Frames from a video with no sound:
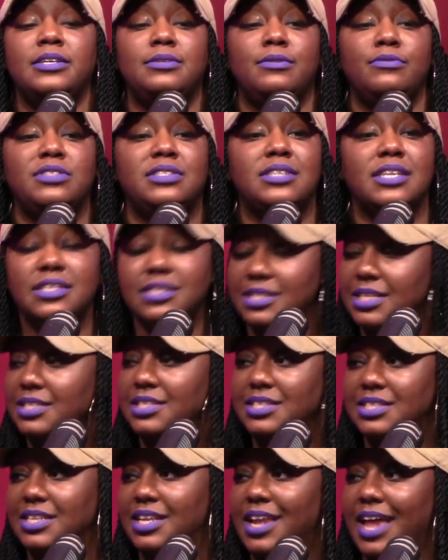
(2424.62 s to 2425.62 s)
since
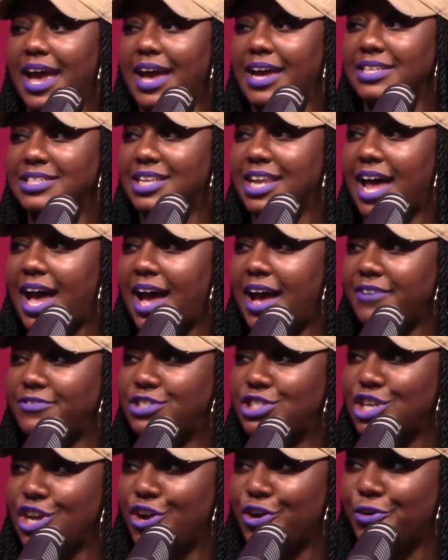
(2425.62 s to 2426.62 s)
this is the last live
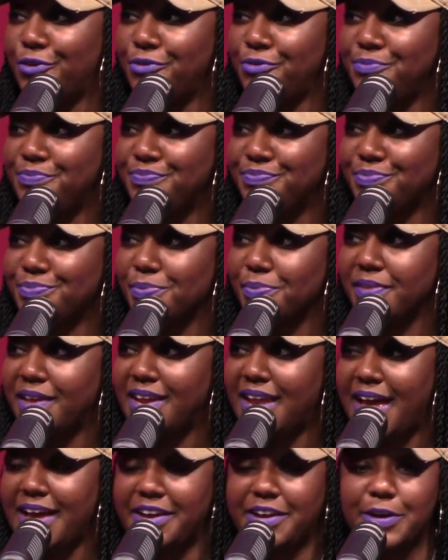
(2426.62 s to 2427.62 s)
show,
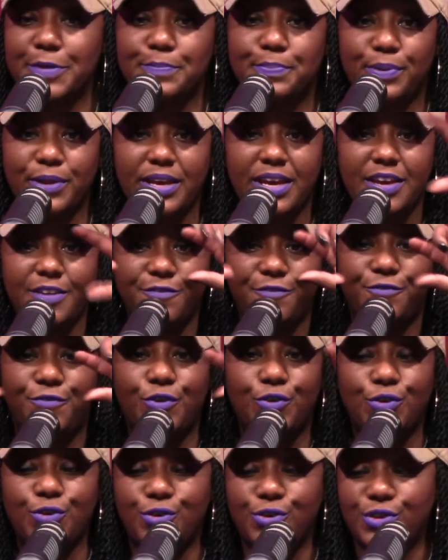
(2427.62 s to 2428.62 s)
like complete
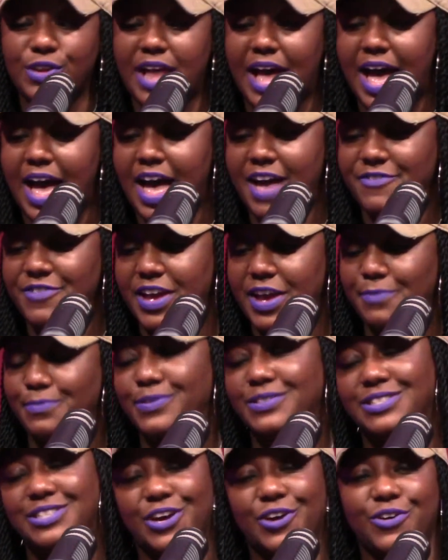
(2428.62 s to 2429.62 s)
full live
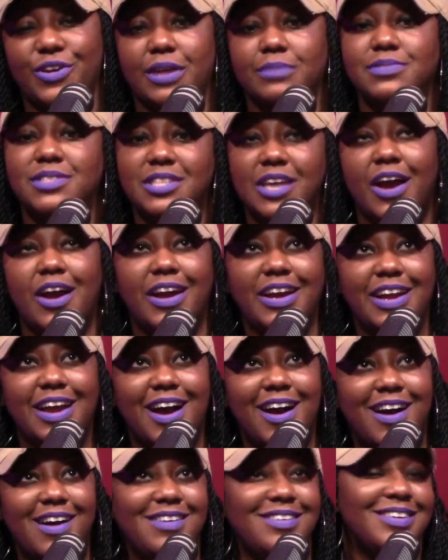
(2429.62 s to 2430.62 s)
episode. I'm sorry,
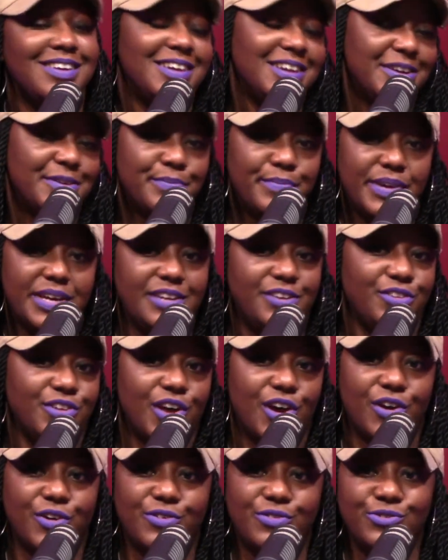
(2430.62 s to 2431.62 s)
y'all, but
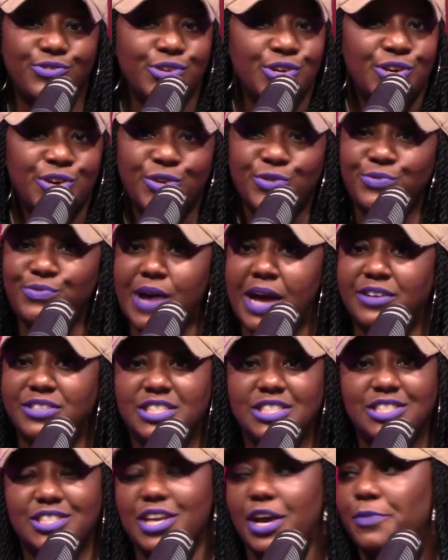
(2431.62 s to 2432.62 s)
I was
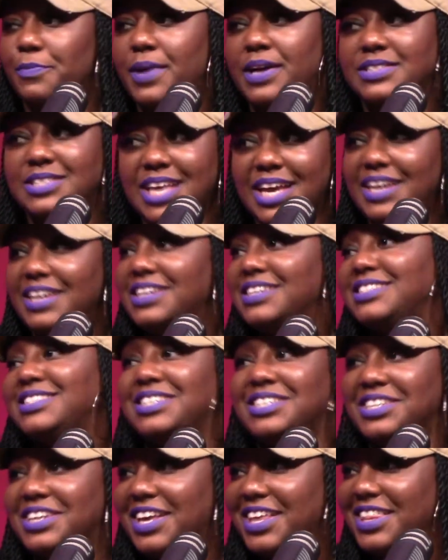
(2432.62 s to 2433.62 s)
just talking about taking this
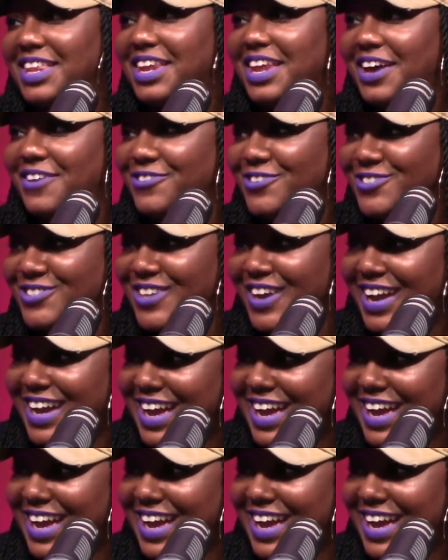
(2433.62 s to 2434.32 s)
to another level, so I